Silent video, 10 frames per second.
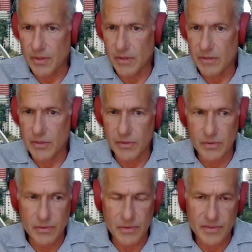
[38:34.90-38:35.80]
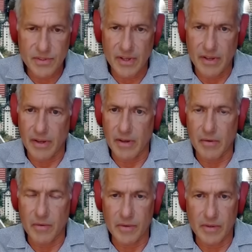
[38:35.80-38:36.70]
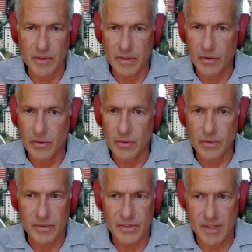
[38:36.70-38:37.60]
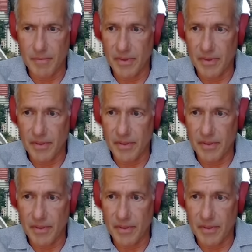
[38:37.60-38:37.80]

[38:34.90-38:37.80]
can use. Some